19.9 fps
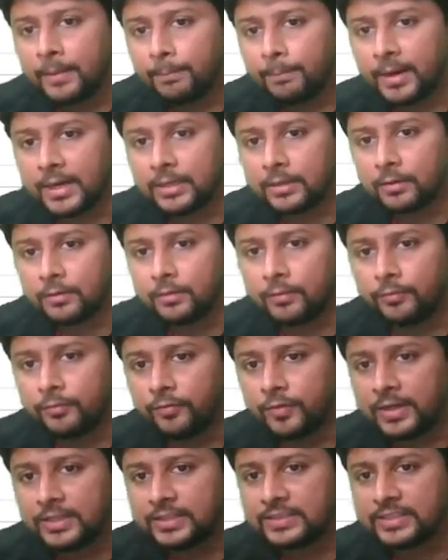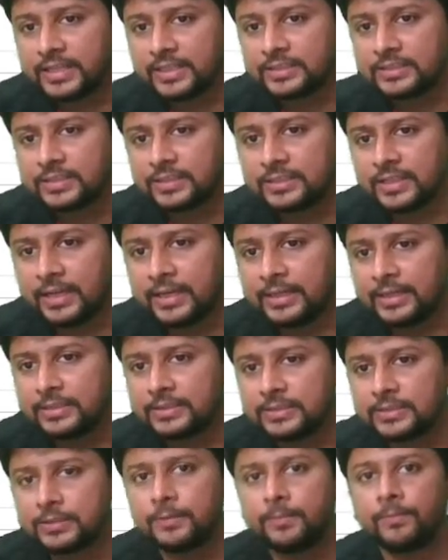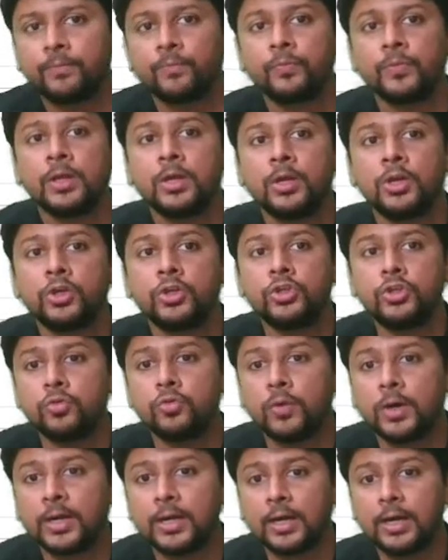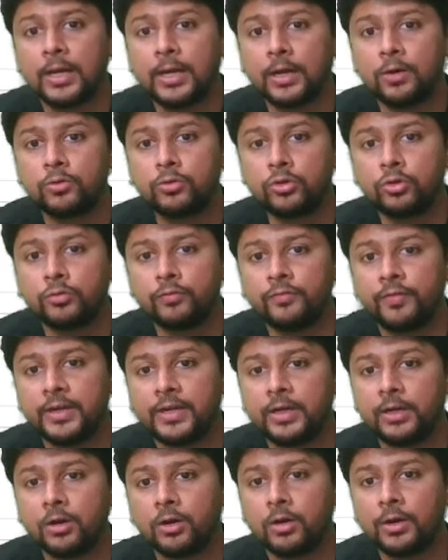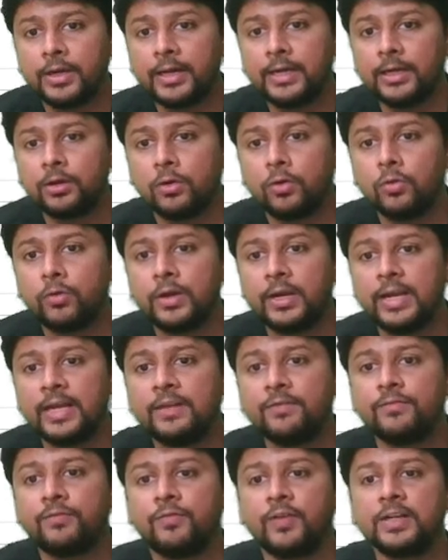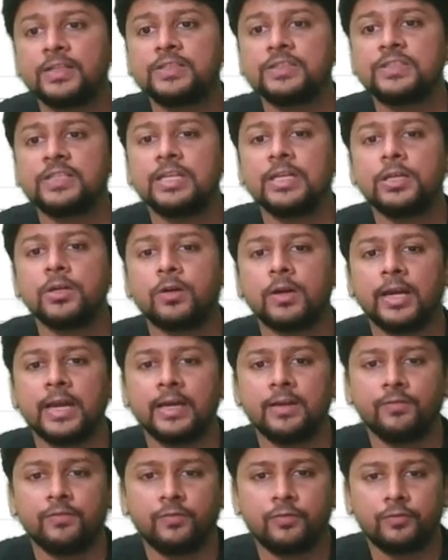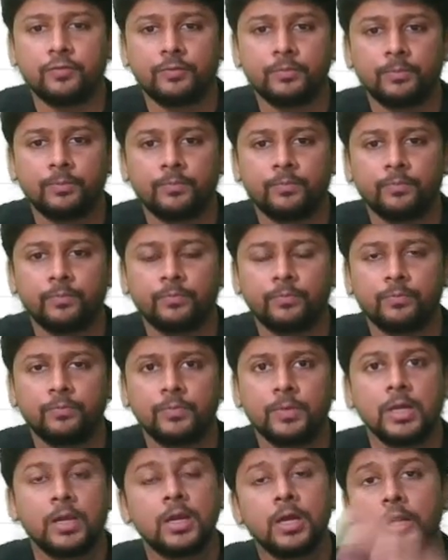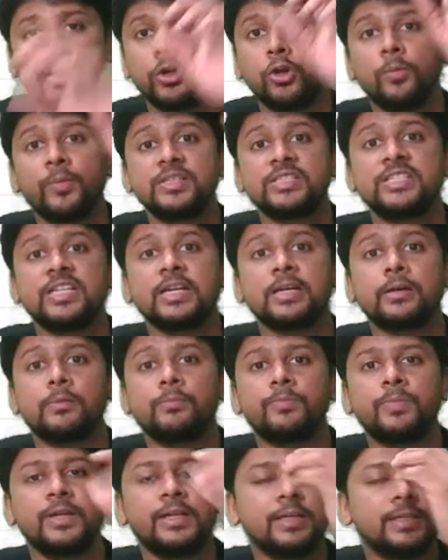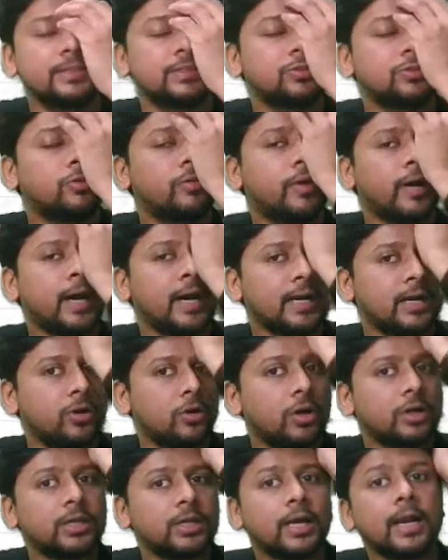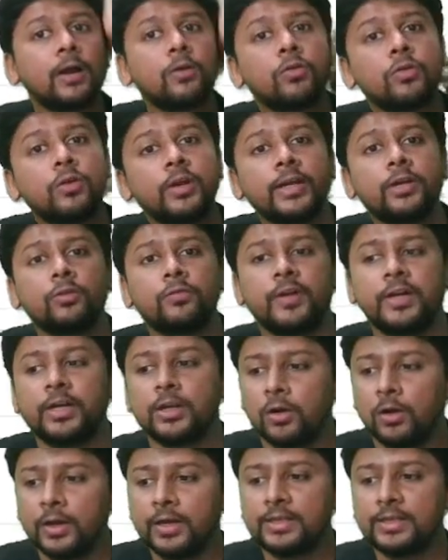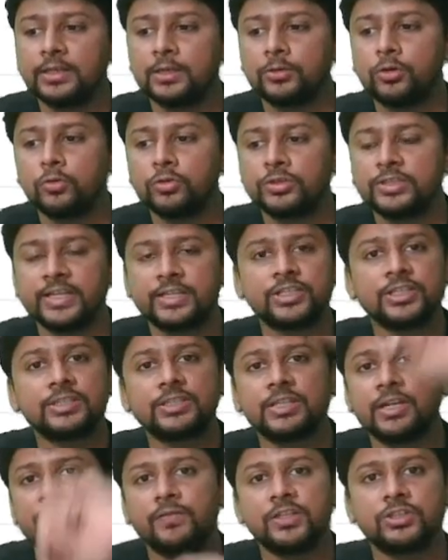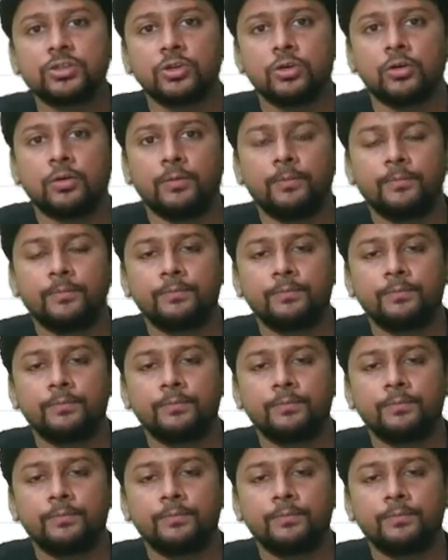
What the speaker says: But once exercised, you are allowed to withdraw it only once in your life. Domestic companies, though, are not allowed only to withdraw in the two sections that we saw.